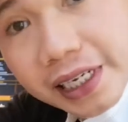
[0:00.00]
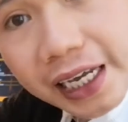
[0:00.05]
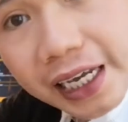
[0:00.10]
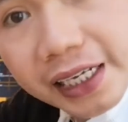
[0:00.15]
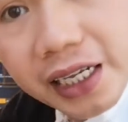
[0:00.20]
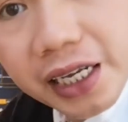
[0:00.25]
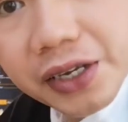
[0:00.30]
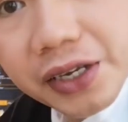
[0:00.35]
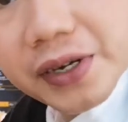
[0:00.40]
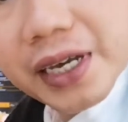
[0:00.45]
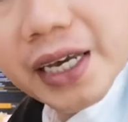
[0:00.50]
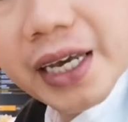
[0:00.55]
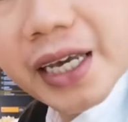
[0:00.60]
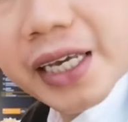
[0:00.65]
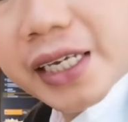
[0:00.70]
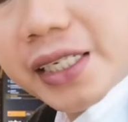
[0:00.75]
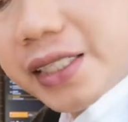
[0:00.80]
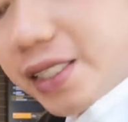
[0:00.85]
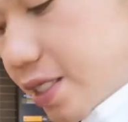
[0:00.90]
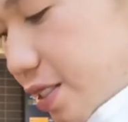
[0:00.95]
Kain tayo,
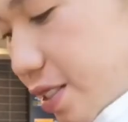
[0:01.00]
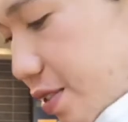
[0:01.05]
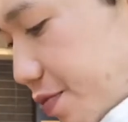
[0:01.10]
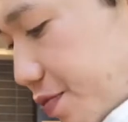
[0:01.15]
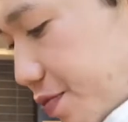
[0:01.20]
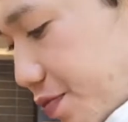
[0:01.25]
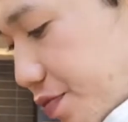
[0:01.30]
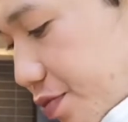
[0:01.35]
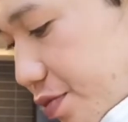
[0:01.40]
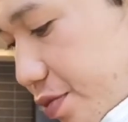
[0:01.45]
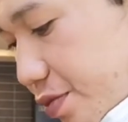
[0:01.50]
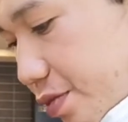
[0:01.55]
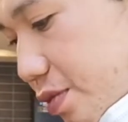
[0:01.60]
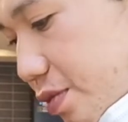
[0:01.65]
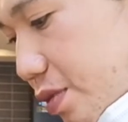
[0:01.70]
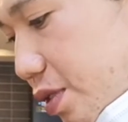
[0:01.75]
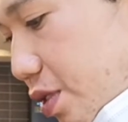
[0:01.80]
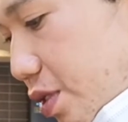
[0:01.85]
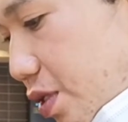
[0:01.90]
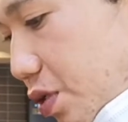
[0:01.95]
guys.
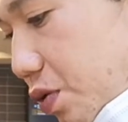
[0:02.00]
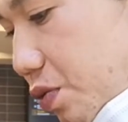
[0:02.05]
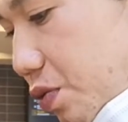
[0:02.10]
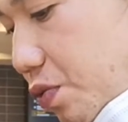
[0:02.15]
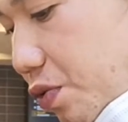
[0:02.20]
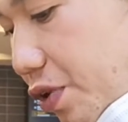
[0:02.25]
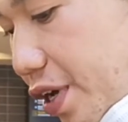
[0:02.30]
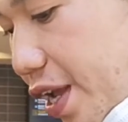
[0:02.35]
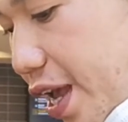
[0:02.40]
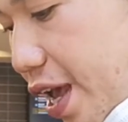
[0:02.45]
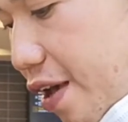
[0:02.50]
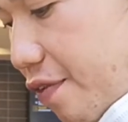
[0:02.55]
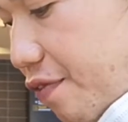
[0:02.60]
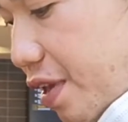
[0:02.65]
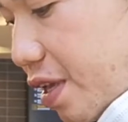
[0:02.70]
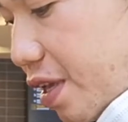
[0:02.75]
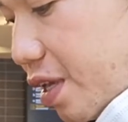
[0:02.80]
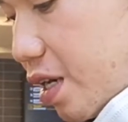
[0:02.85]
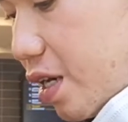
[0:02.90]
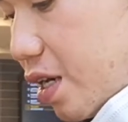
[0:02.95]
We're
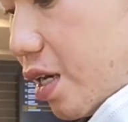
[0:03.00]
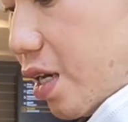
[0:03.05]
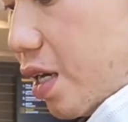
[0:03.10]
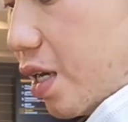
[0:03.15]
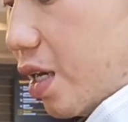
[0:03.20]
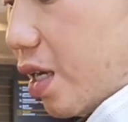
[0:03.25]
having